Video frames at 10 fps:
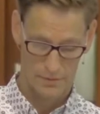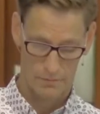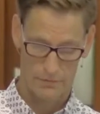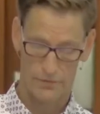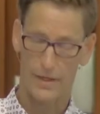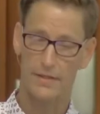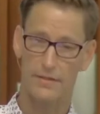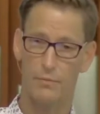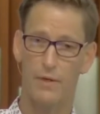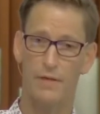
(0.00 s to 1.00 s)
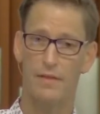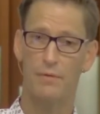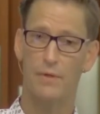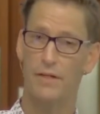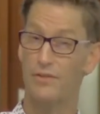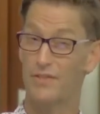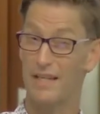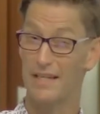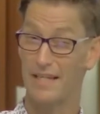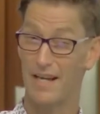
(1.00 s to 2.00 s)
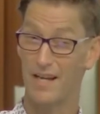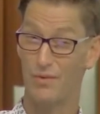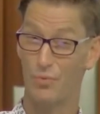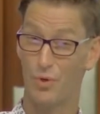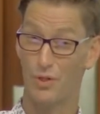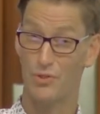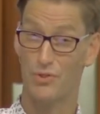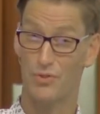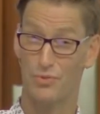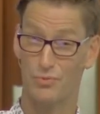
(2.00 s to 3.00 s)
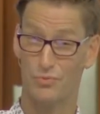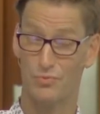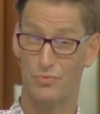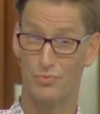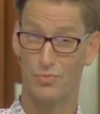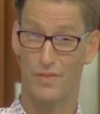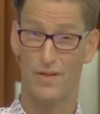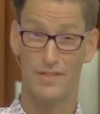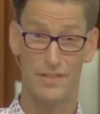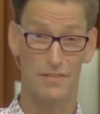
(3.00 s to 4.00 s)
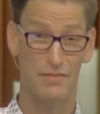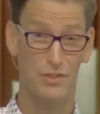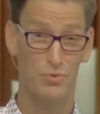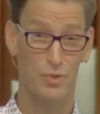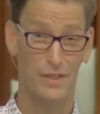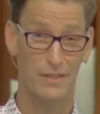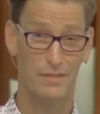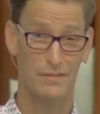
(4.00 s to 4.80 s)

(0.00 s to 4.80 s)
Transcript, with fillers: reflect the way that we understand God works with us individually,